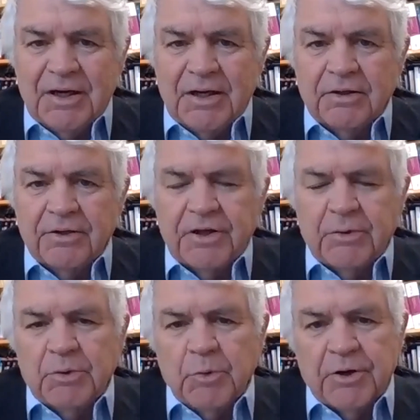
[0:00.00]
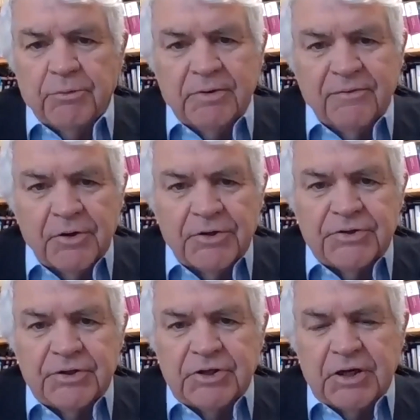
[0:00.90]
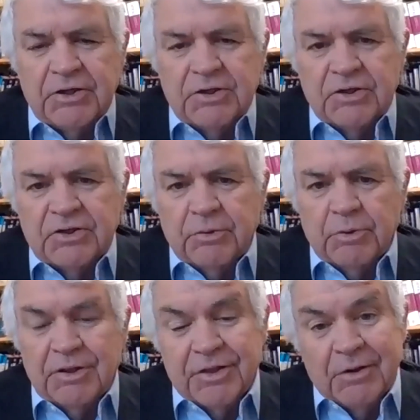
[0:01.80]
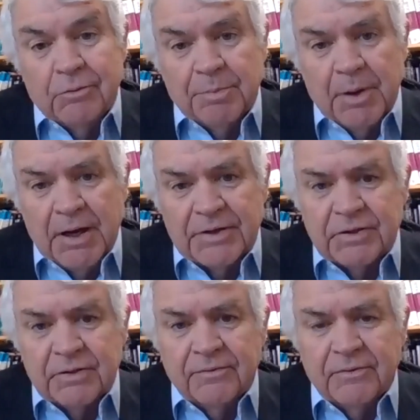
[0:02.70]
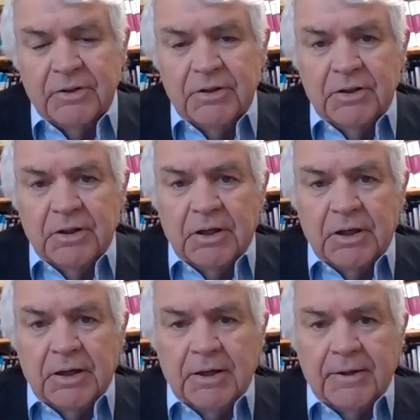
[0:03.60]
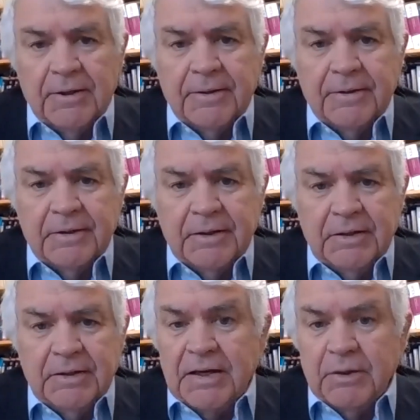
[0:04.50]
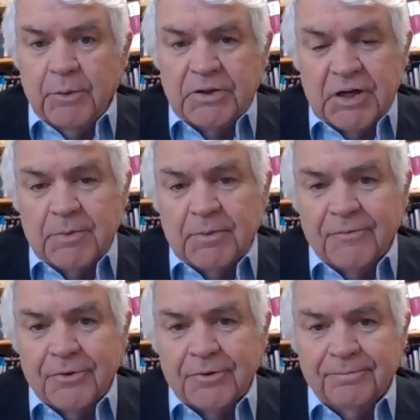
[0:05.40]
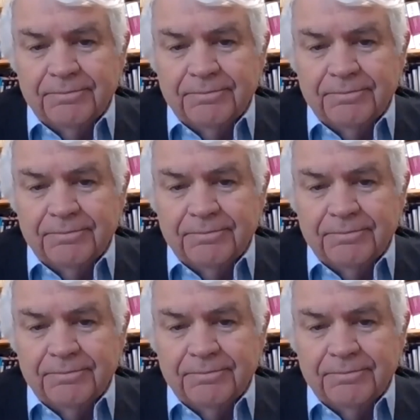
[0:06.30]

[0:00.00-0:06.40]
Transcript: I don't think we want to reverse the changes that we think were positive uh, in any way, shape, or form.